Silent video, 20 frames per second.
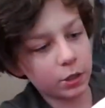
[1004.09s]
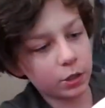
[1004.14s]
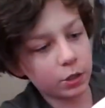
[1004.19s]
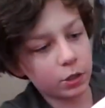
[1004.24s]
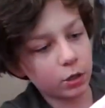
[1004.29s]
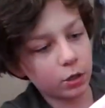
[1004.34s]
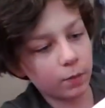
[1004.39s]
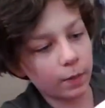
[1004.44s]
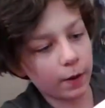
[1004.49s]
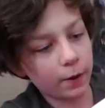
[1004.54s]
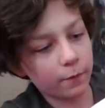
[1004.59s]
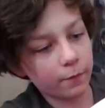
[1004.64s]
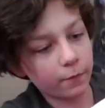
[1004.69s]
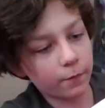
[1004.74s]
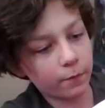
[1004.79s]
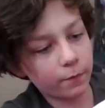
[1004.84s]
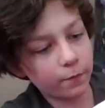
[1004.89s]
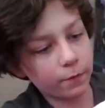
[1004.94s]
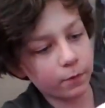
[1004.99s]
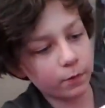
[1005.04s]

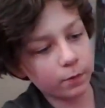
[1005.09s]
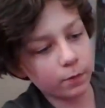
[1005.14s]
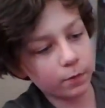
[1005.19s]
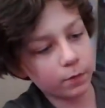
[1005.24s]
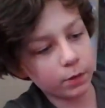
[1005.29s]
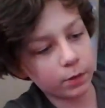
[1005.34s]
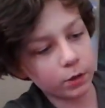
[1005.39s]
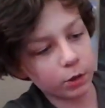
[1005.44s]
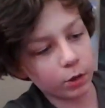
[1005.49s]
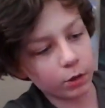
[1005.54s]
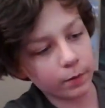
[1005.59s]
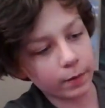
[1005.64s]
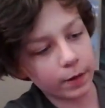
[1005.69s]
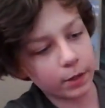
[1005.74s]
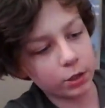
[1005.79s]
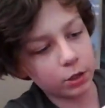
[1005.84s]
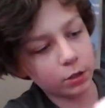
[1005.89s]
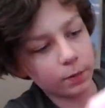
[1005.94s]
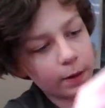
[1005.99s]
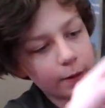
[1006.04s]

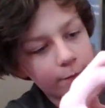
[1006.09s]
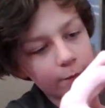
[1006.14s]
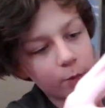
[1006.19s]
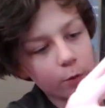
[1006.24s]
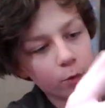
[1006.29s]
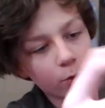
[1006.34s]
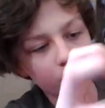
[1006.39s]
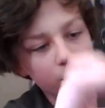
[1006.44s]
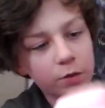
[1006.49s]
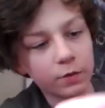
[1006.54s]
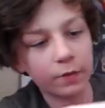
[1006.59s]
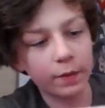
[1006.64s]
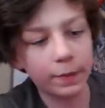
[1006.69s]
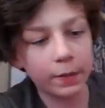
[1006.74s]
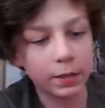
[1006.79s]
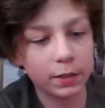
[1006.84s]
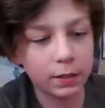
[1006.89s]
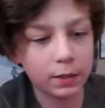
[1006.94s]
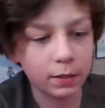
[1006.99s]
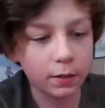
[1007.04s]
2x4s from
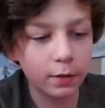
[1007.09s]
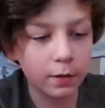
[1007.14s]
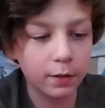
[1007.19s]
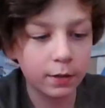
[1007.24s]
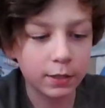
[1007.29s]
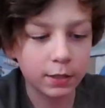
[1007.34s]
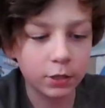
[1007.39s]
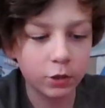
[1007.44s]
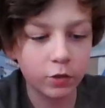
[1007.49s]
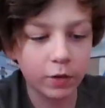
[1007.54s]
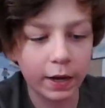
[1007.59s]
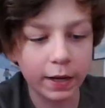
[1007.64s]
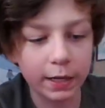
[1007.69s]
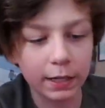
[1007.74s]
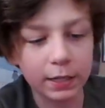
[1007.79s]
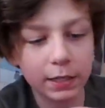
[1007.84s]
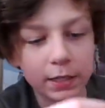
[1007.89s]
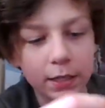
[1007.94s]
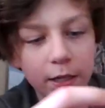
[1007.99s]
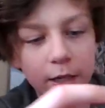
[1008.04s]
this dragon
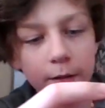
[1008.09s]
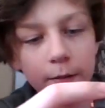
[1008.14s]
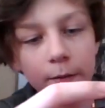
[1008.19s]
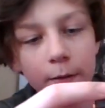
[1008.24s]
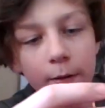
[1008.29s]
set.